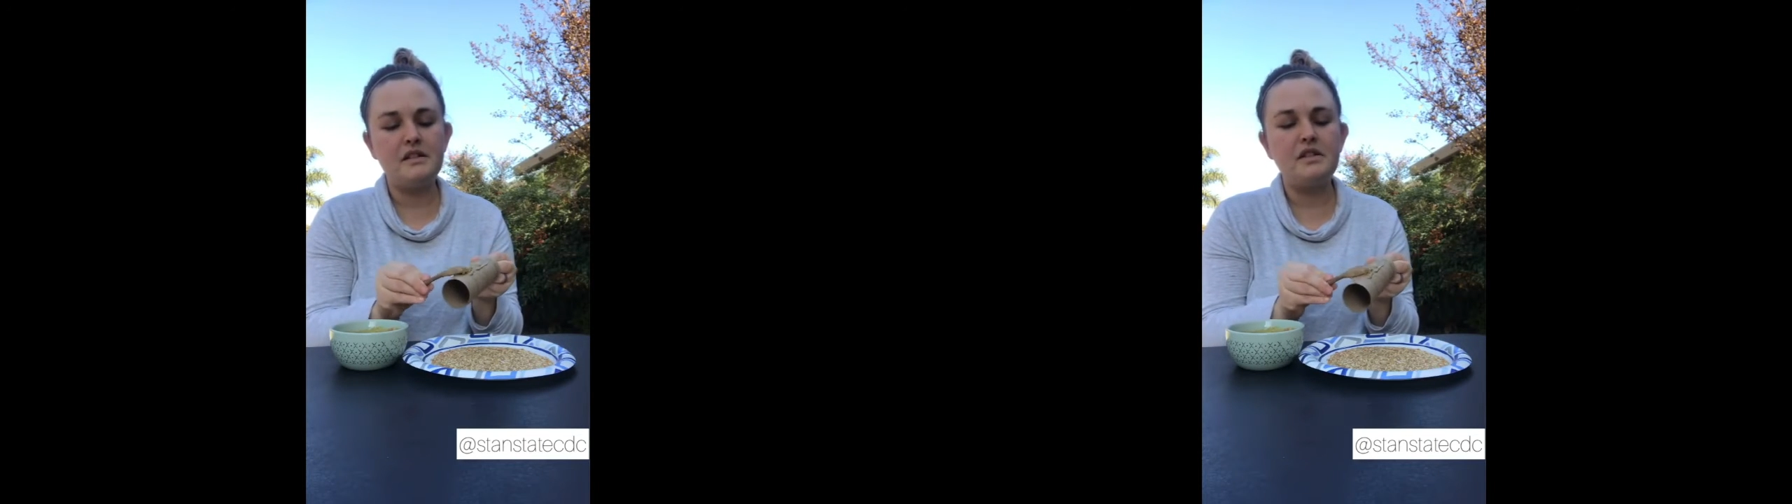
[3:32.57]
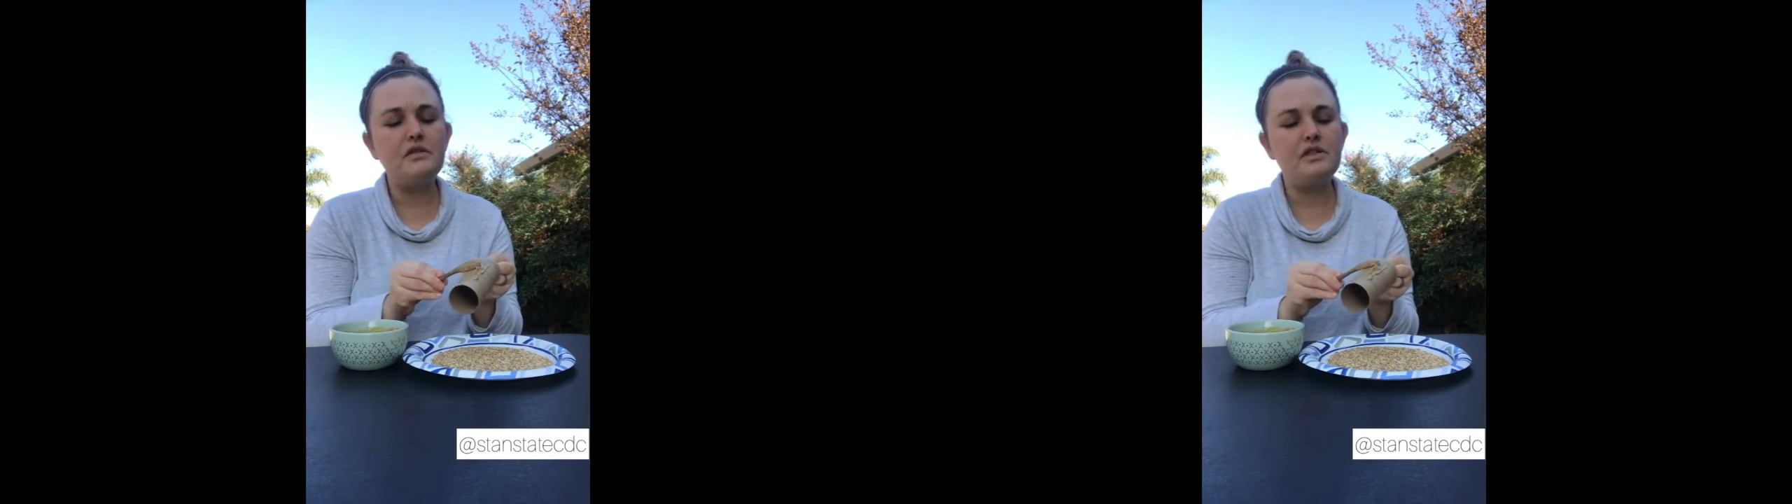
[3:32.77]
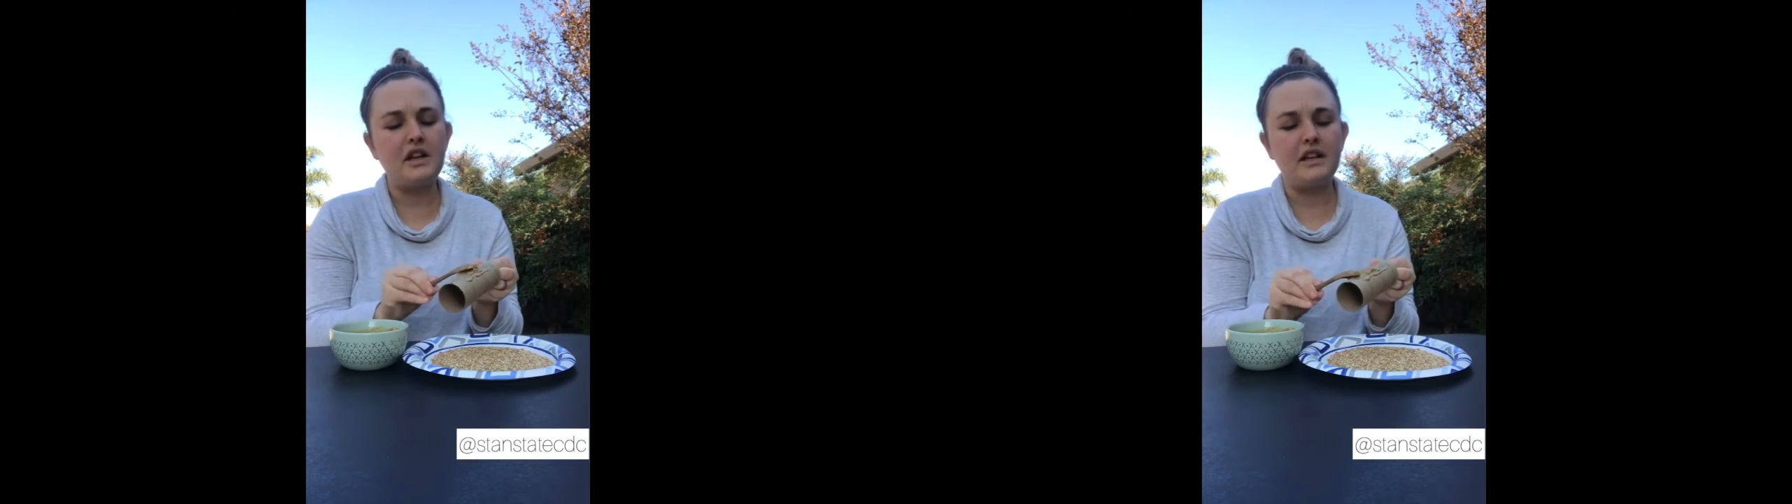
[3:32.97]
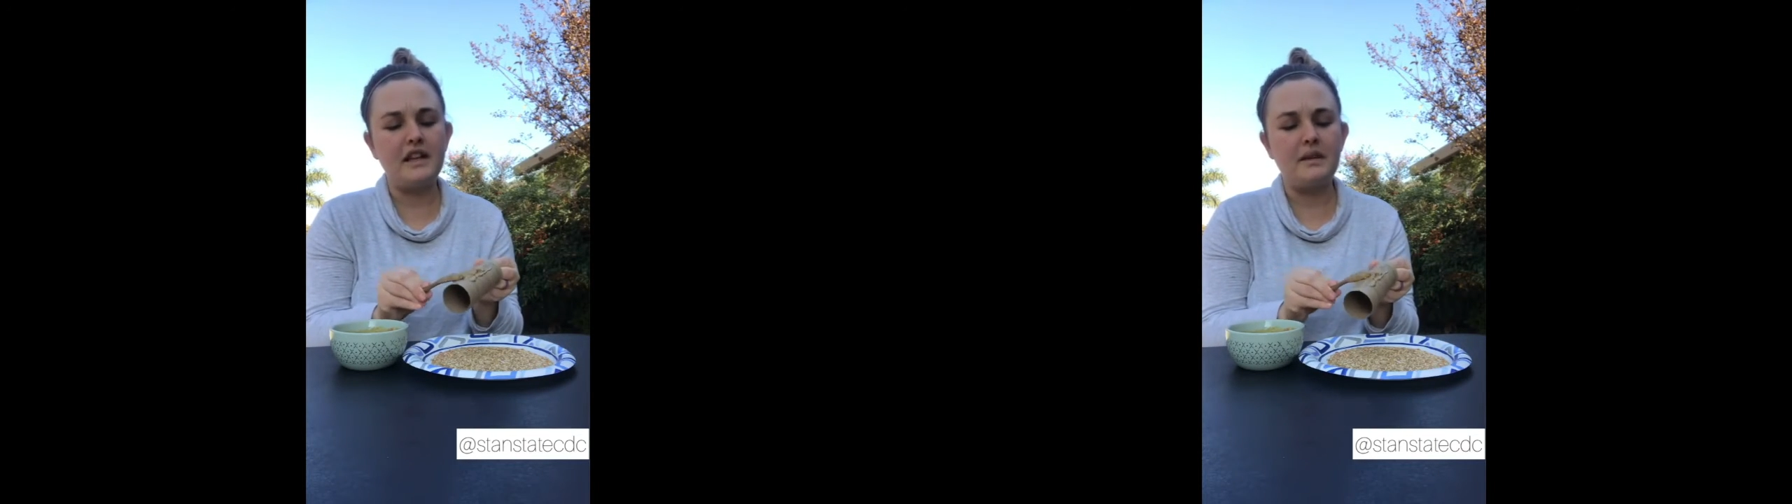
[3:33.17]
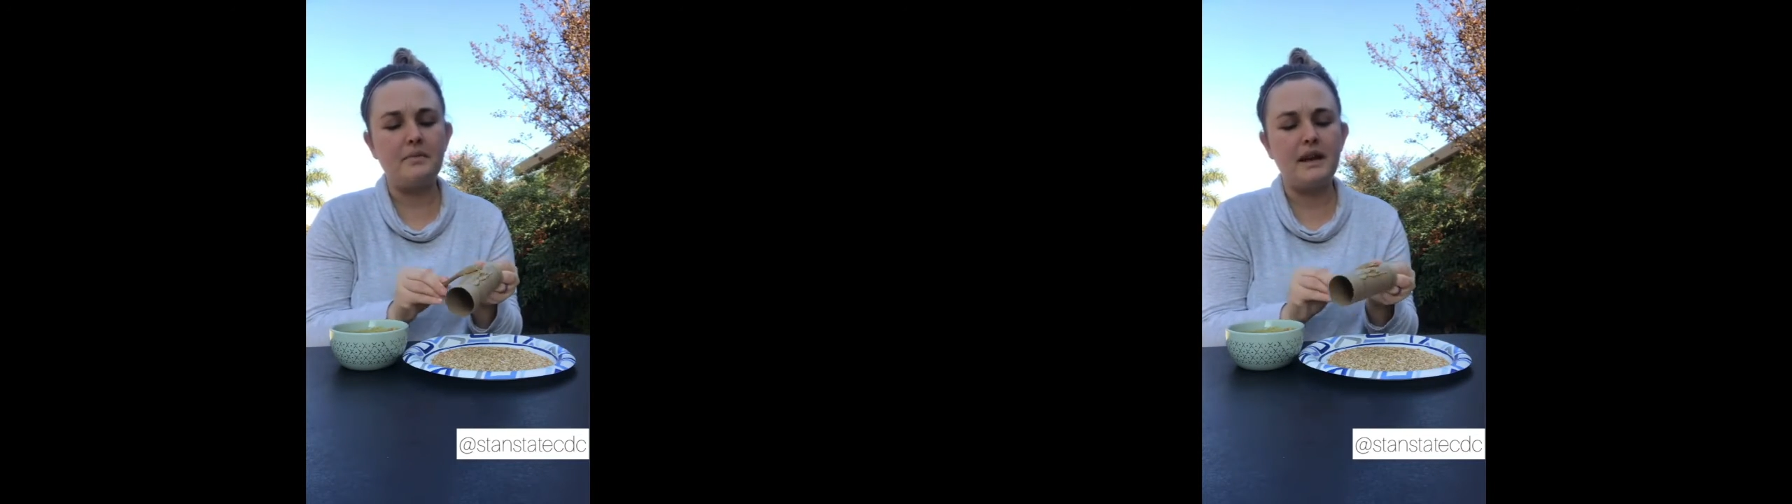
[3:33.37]
too
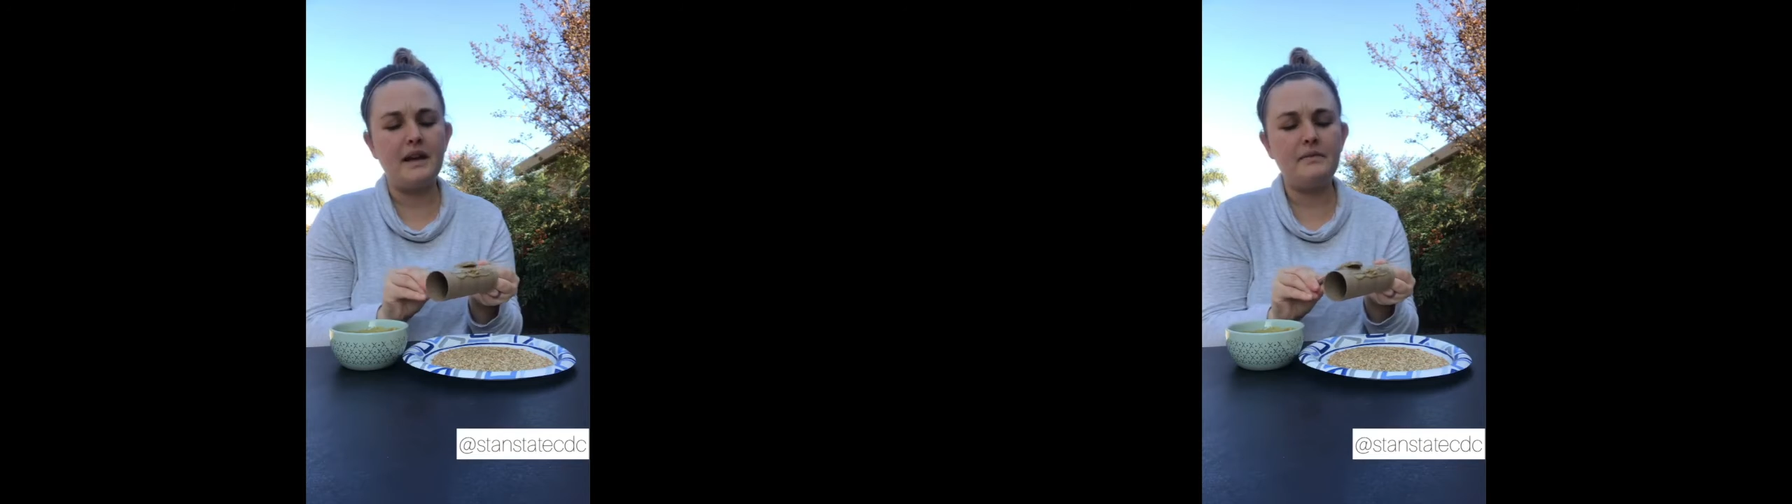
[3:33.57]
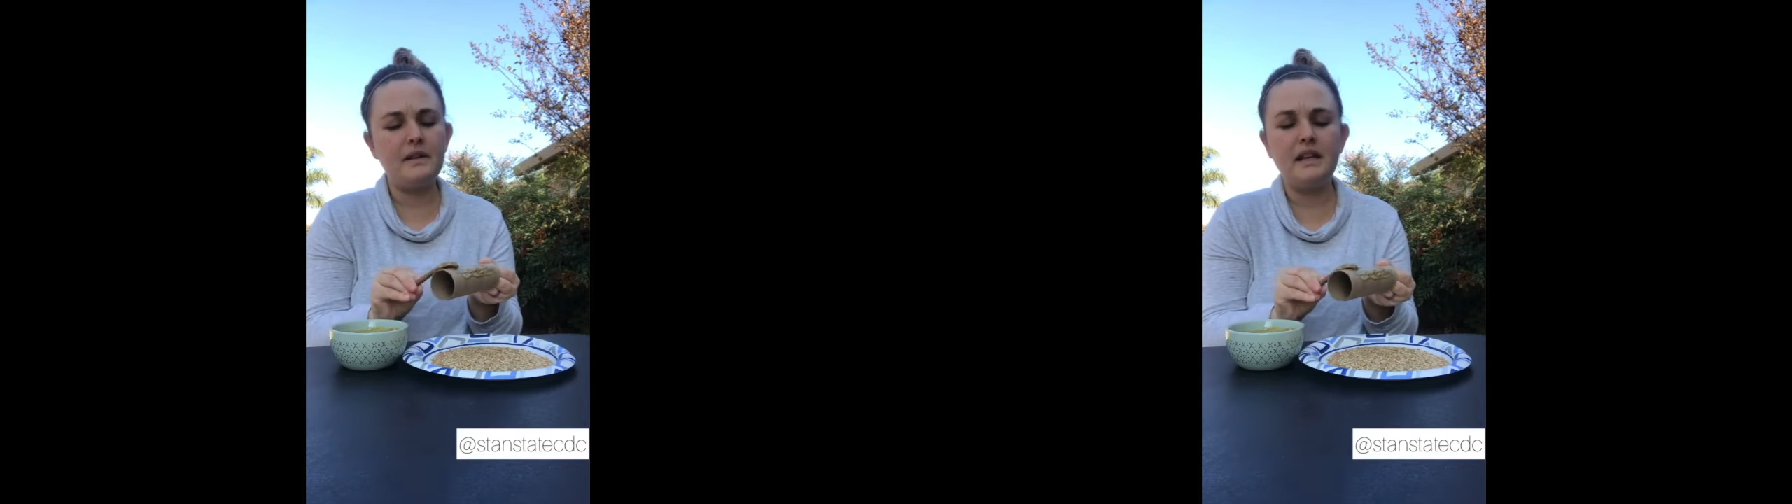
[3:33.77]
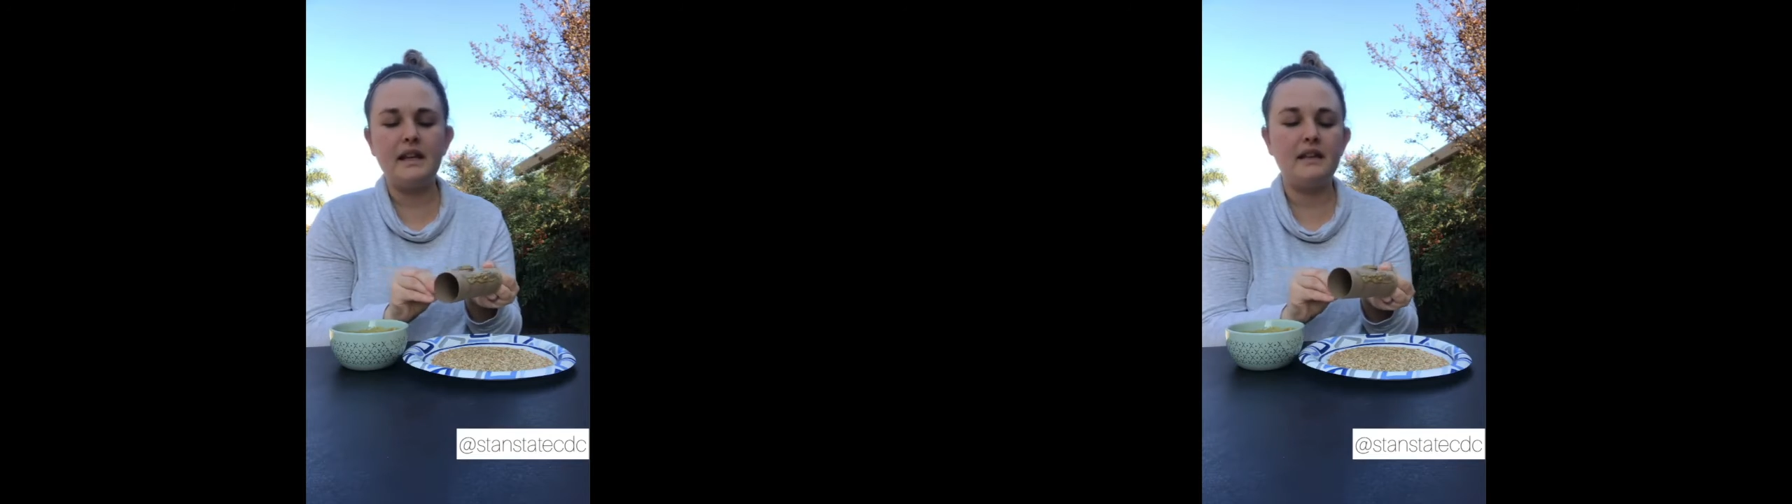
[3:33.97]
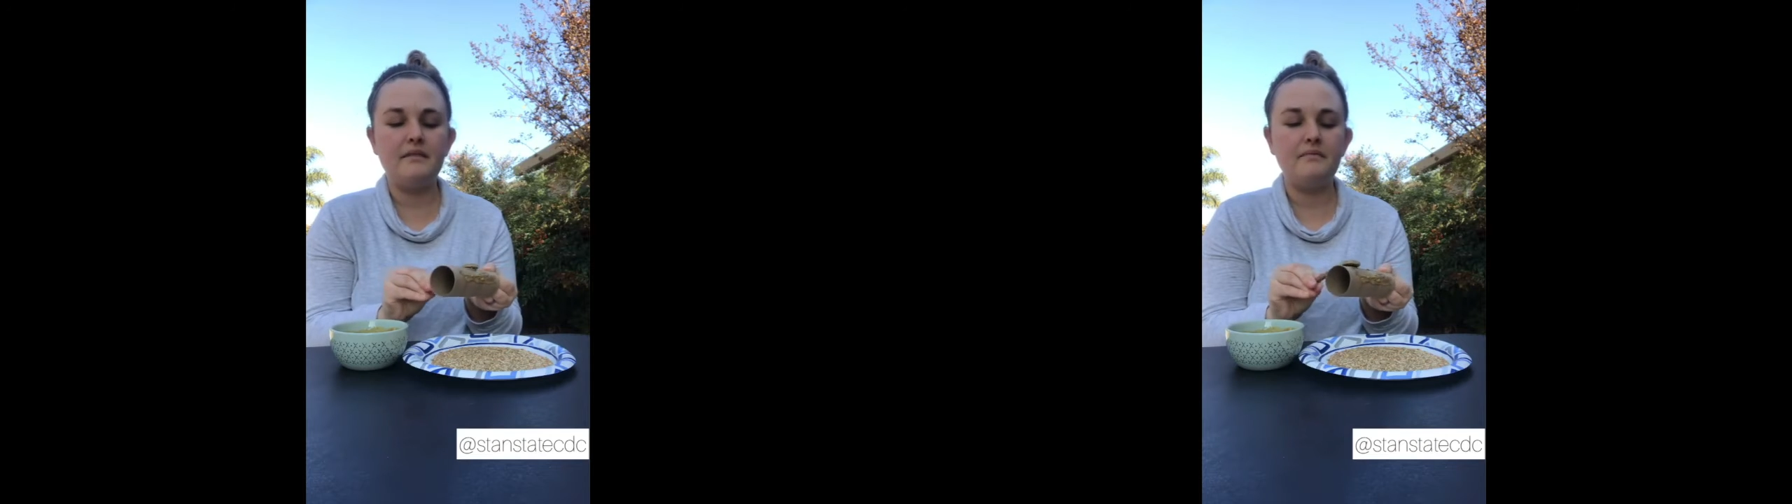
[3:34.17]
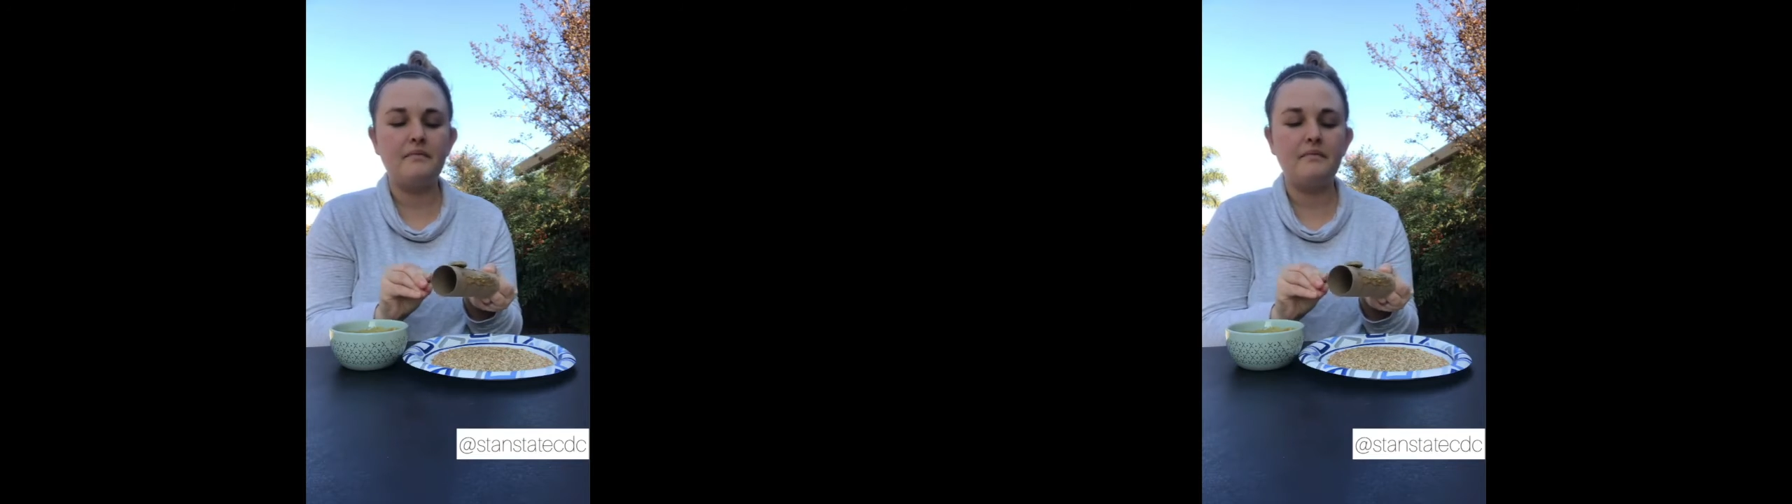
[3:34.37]
chunky, but it really,